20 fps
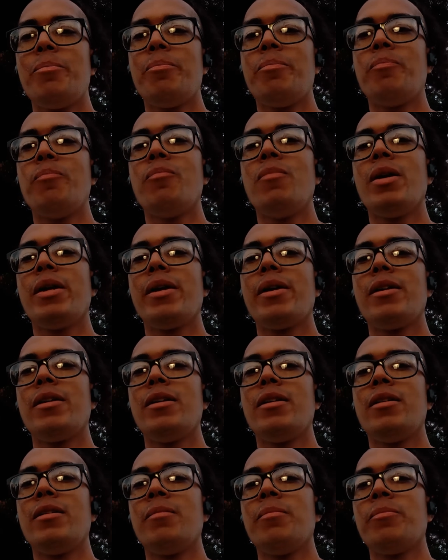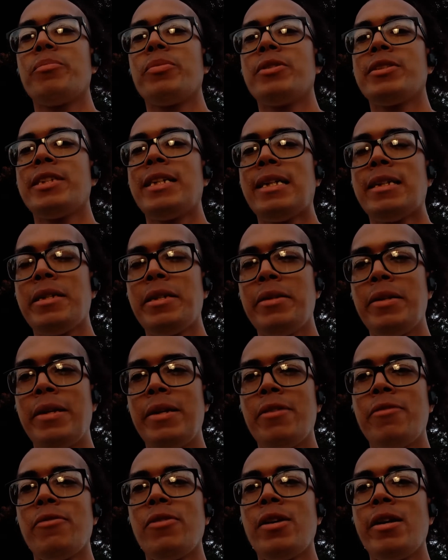But protecting the
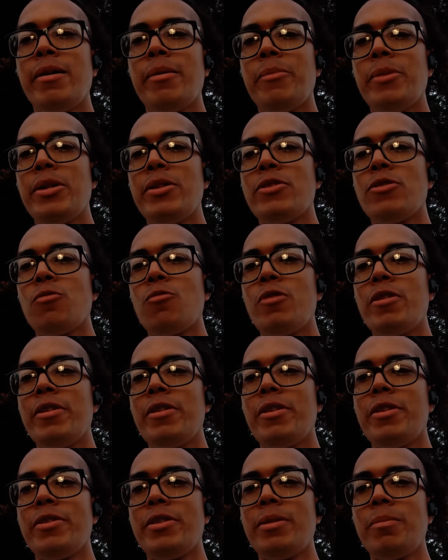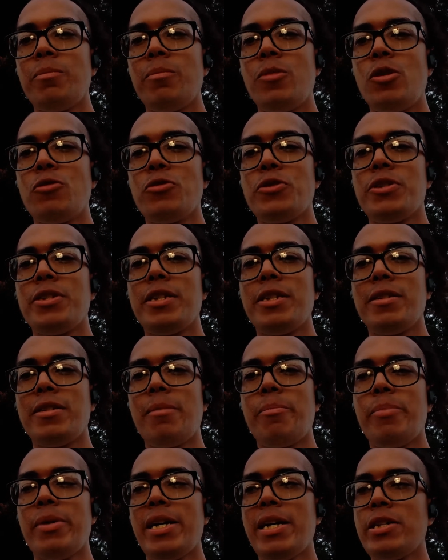environment's one of the most things
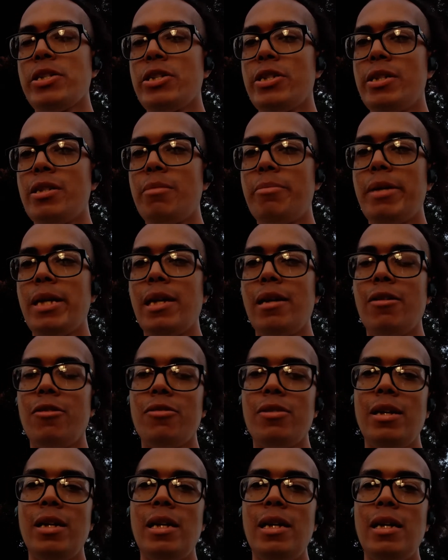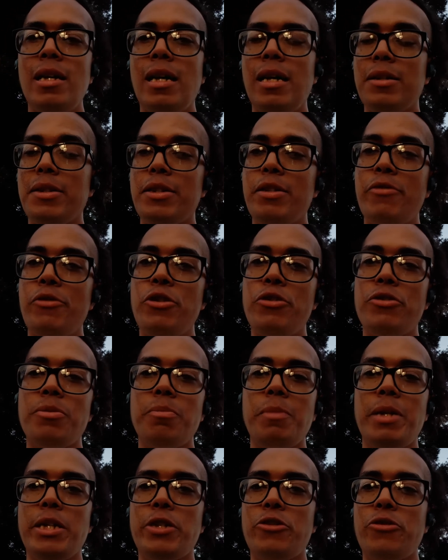I'm passionate about. I love using
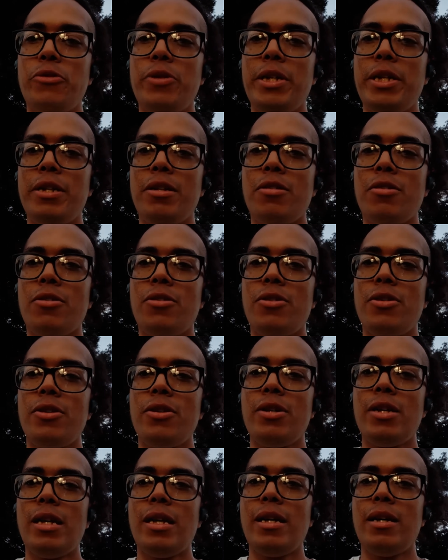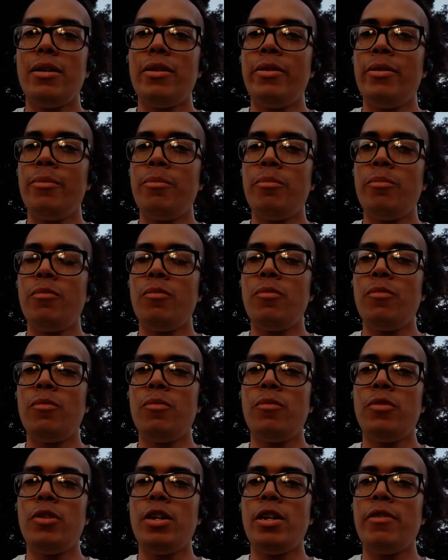my tree card. I
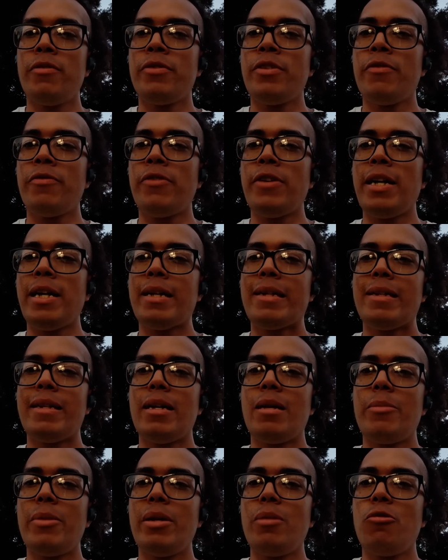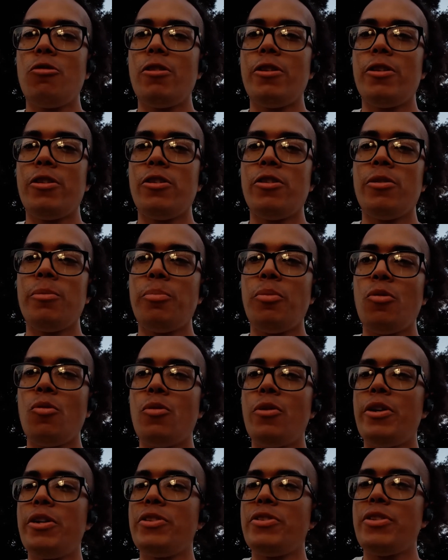love the fact that I'm able to earn
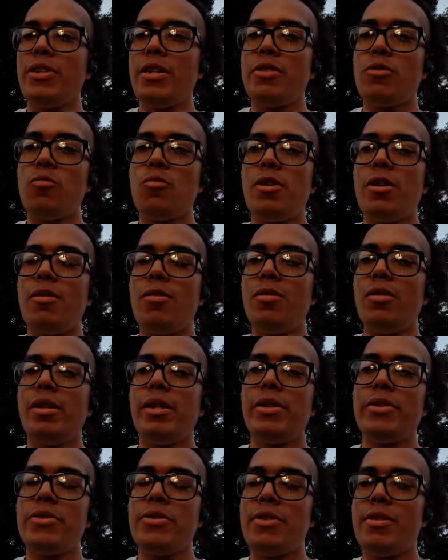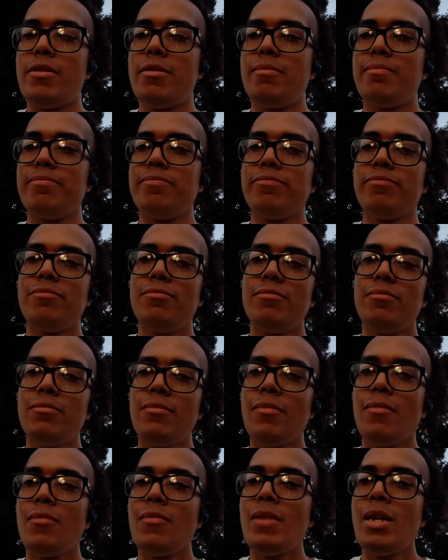points as well as
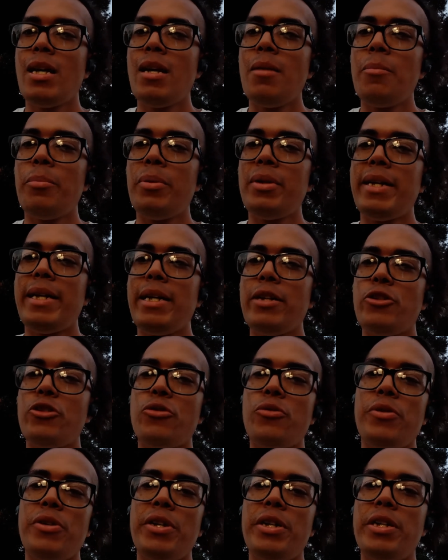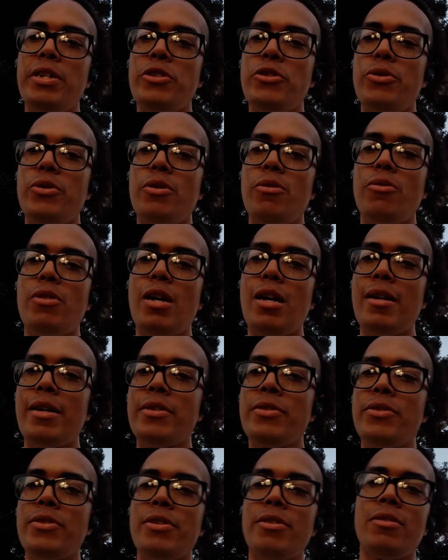plant trees, not
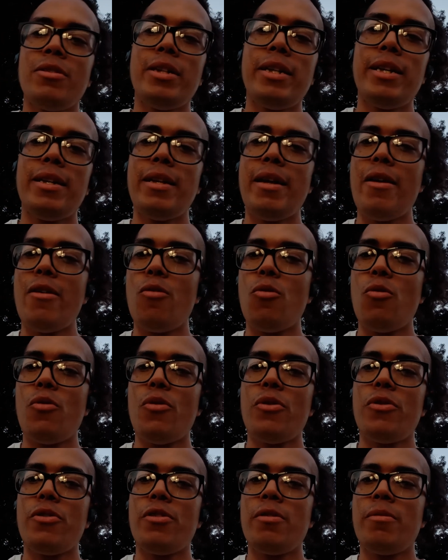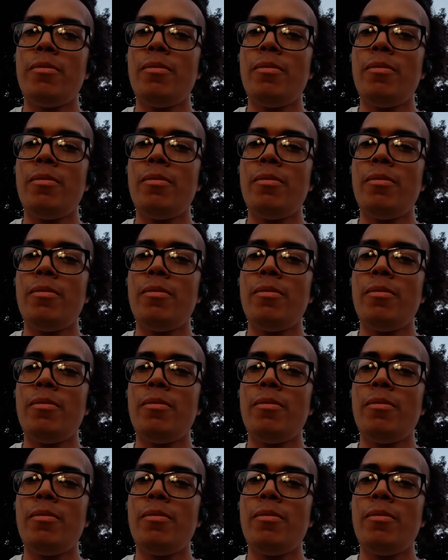necessarily in that order.